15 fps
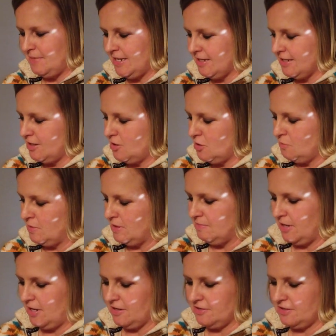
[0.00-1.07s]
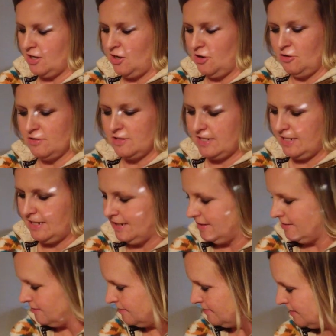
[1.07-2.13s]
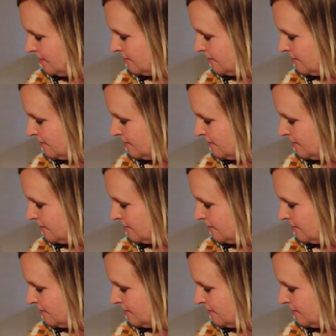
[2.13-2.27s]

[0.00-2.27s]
bingo, we bought the whole set.